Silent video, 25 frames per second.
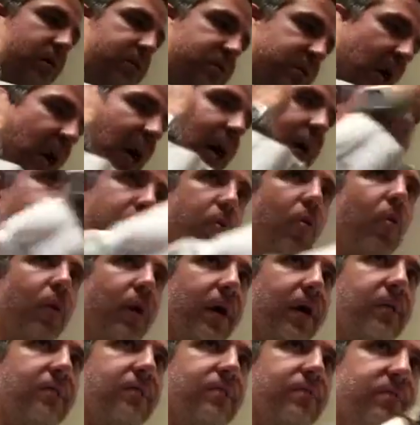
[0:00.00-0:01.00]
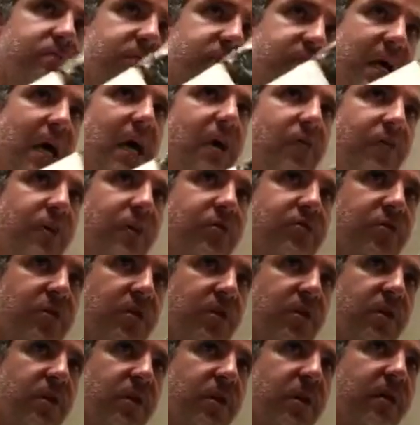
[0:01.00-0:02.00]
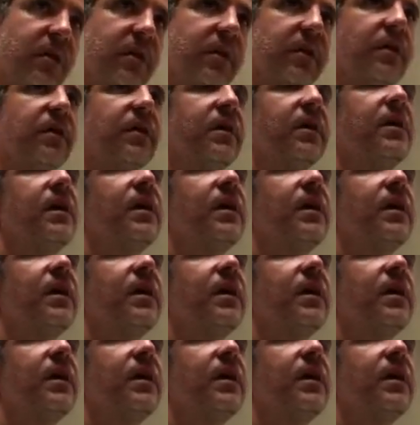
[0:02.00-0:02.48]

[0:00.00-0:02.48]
time point to how things are looking.